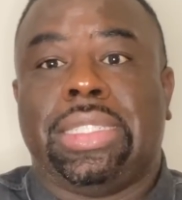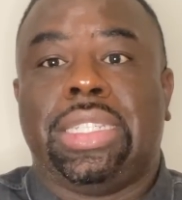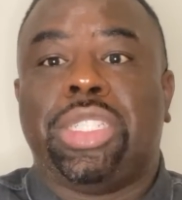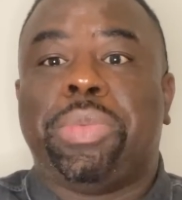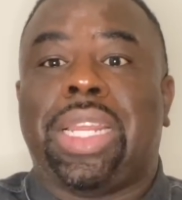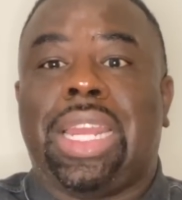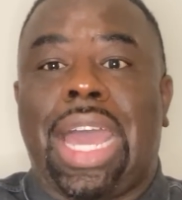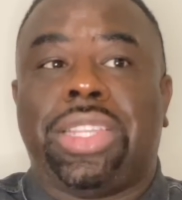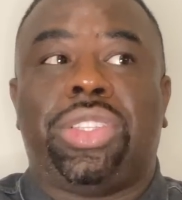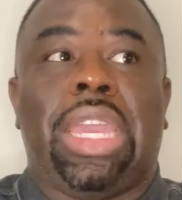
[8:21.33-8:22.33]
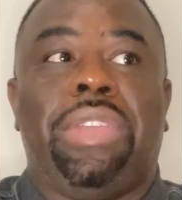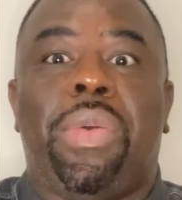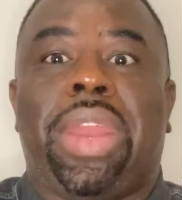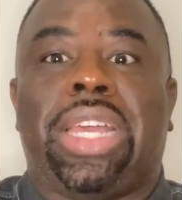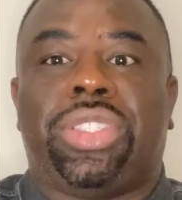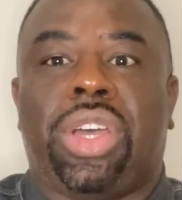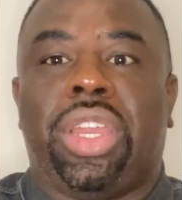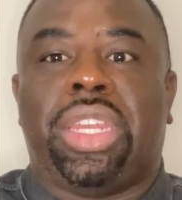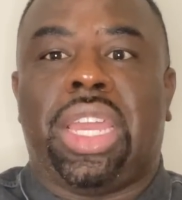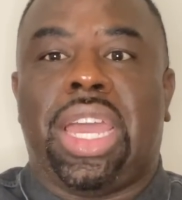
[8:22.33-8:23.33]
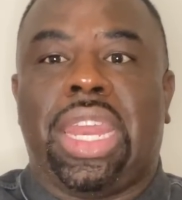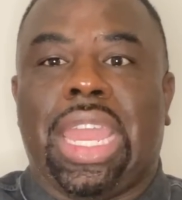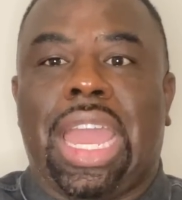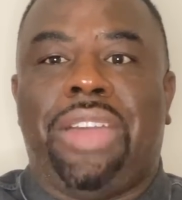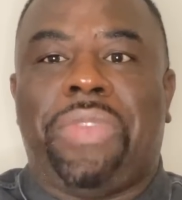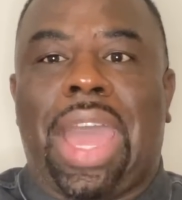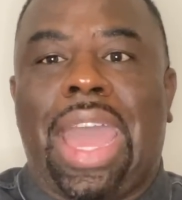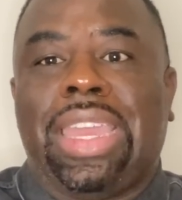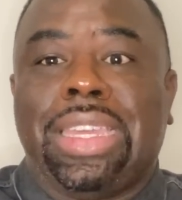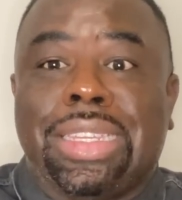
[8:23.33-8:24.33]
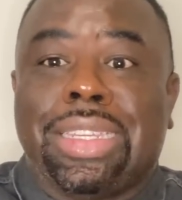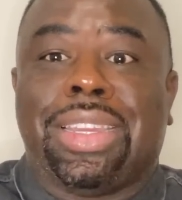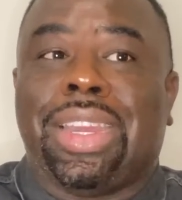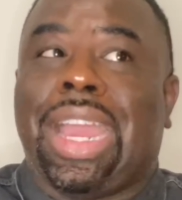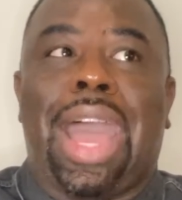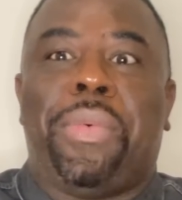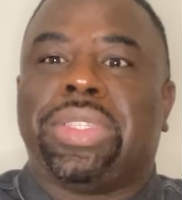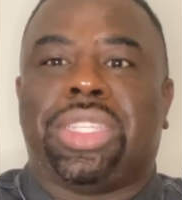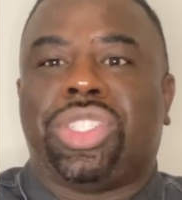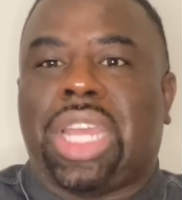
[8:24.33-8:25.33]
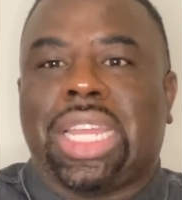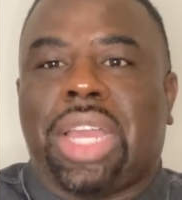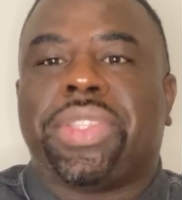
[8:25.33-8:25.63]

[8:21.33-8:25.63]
So even when I saw Don had got fired, girl, I wasn't shocked.